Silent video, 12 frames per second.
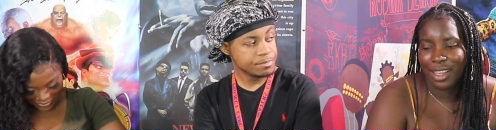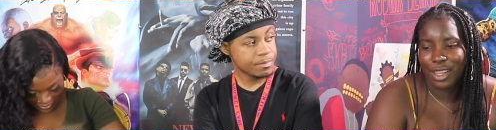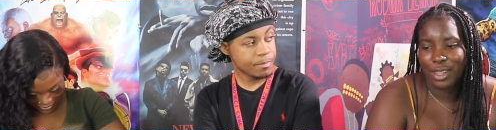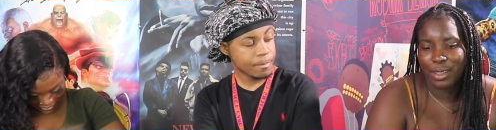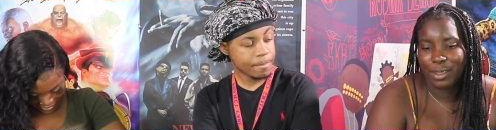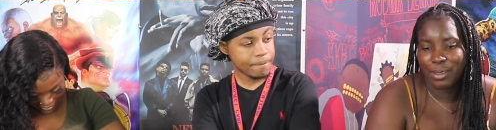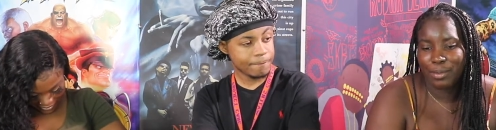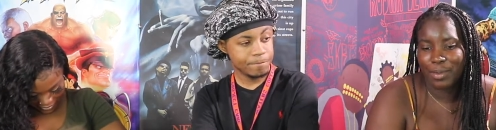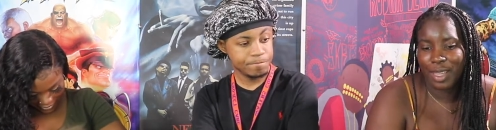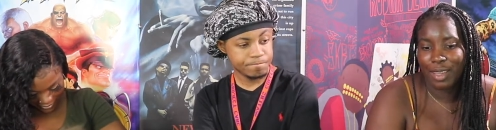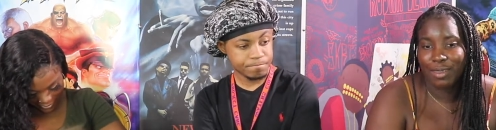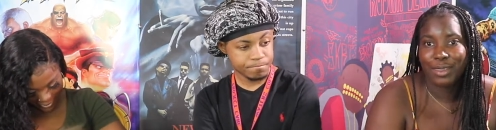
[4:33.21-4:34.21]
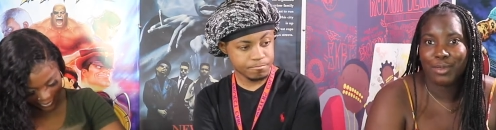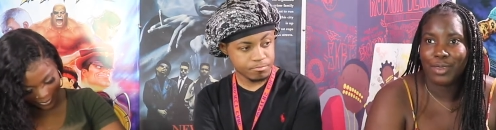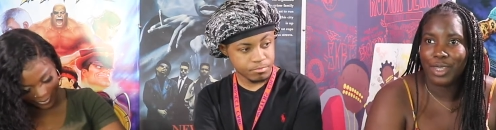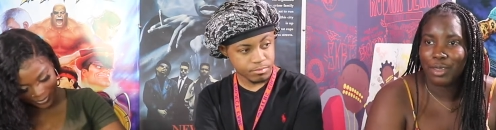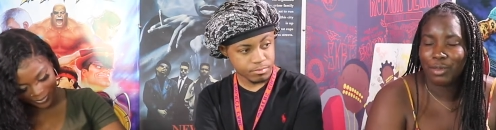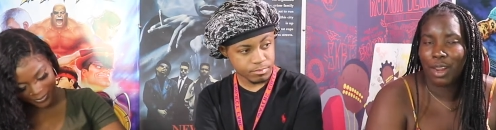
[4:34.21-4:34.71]
Speaker 1: Um, it was
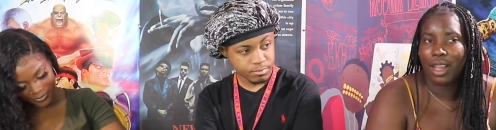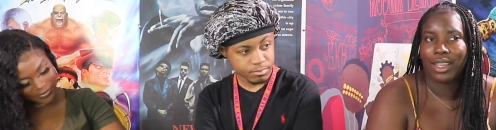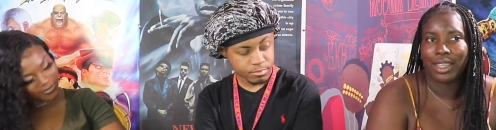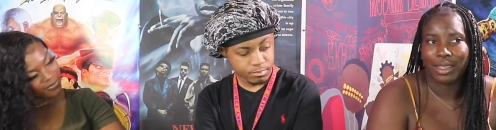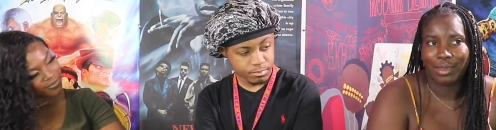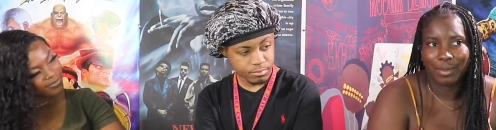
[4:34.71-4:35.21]
really rocky.